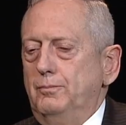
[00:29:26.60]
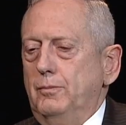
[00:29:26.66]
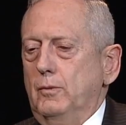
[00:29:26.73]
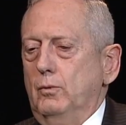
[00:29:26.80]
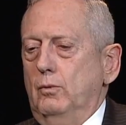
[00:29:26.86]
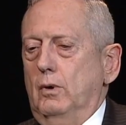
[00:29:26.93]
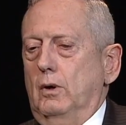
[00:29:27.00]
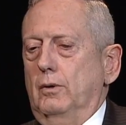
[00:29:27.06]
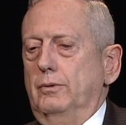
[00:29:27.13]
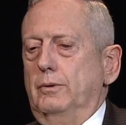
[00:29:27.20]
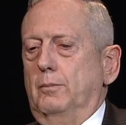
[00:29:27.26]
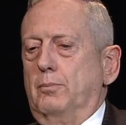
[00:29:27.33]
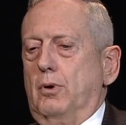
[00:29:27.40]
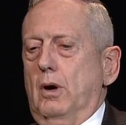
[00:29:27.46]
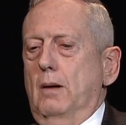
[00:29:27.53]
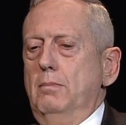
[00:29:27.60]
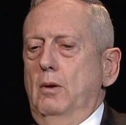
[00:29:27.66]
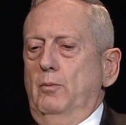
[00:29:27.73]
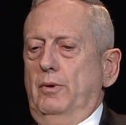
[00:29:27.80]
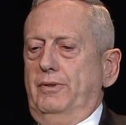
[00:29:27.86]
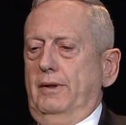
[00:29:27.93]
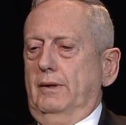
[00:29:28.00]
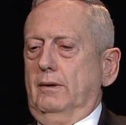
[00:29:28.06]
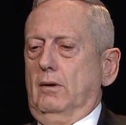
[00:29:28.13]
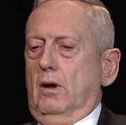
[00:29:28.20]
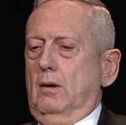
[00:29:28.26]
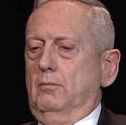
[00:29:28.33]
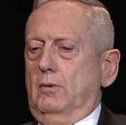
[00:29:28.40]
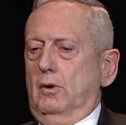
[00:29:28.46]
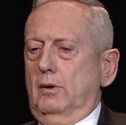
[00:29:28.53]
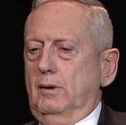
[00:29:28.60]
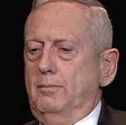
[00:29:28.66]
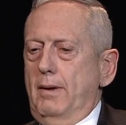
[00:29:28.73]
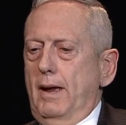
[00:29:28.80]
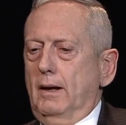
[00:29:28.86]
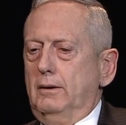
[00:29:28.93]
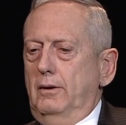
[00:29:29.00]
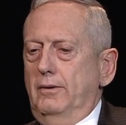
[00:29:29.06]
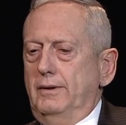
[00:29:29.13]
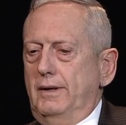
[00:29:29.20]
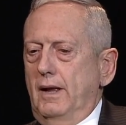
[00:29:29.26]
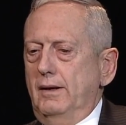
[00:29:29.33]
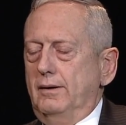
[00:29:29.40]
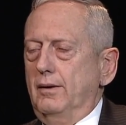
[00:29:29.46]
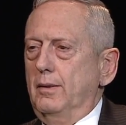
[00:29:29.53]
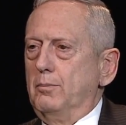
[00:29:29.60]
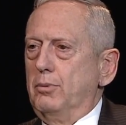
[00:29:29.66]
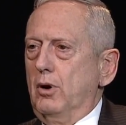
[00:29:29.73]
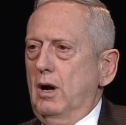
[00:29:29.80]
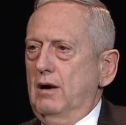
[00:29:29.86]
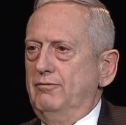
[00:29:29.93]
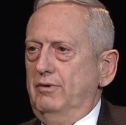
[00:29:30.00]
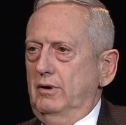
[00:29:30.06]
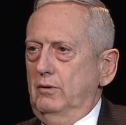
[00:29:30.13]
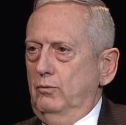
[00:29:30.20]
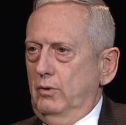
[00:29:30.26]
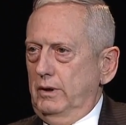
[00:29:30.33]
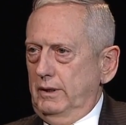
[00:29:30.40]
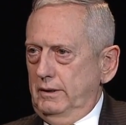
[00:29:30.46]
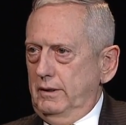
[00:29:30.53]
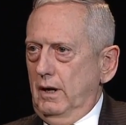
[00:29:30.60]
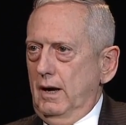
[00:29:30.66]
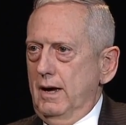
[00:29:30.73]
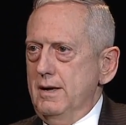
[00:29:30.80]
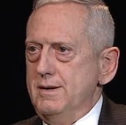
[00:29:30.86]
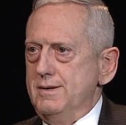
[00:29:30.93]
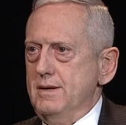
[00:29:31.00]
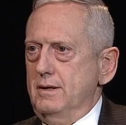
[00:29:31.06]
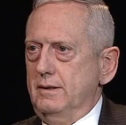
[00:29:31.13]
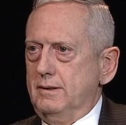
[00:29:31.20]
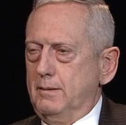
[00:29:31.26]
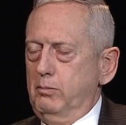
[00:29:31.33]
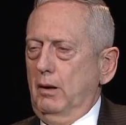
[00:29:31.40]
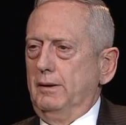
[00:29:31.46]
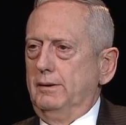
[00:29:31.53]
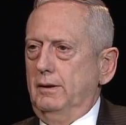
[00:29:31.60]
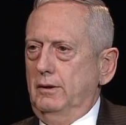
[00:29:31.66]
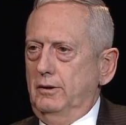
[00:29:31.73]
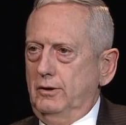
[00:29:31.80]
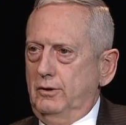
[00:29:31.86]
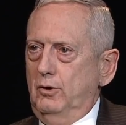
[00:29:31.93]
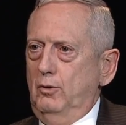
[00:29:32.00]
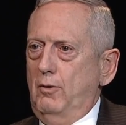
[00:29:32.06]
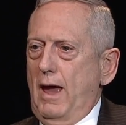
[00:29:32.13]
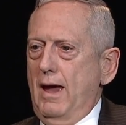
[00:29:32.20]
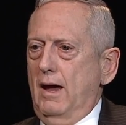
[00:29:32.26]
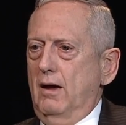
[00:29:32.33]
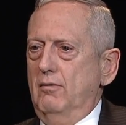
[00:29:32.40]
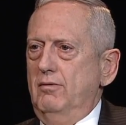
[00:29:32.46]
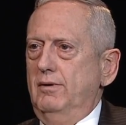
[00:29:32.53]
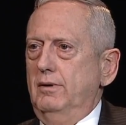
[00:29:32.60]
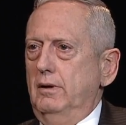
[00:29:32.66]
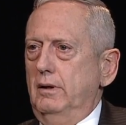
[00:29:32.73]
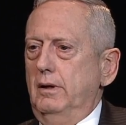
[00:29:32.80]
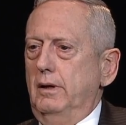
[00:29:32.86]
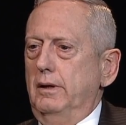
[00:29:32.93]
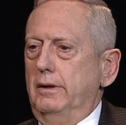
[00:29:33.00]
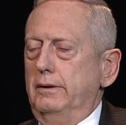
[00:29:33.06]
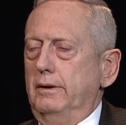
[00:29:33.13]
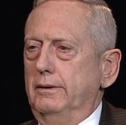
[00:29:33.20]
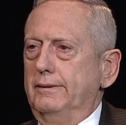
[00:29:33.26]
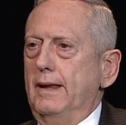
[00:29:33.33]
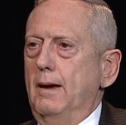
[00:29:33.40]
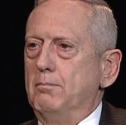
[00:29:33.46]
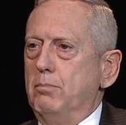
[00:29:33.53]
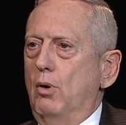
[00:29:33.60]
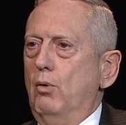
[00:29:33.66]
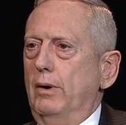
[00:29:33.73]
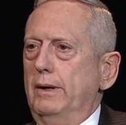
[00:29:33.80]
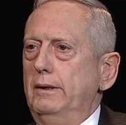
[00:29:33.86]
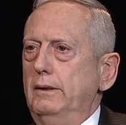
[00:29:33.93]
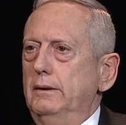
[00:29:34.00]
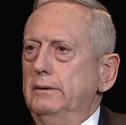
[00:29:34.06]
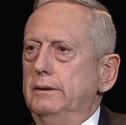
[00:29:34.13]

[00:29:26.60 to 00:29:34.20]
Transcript: Well, the problem with Islam goes back to the days of the Prophet and when he dies, and it splits into 2 halves. And at that point,